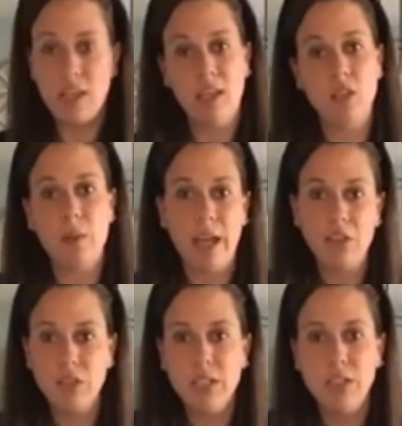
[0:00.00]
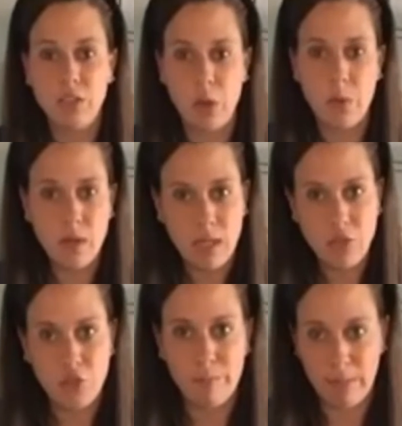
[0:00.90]
and you actually don't
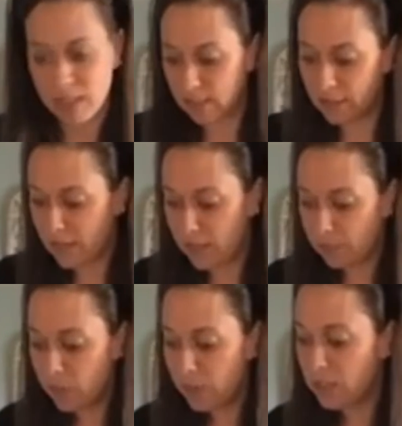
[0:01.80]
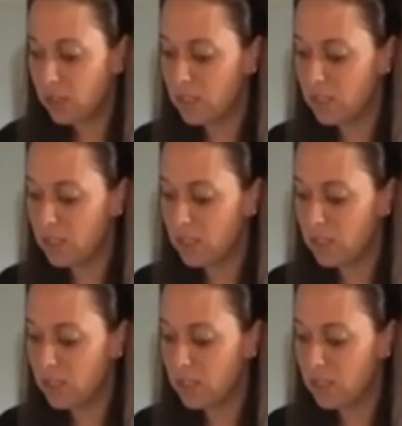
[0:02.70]
need your mixer anymore.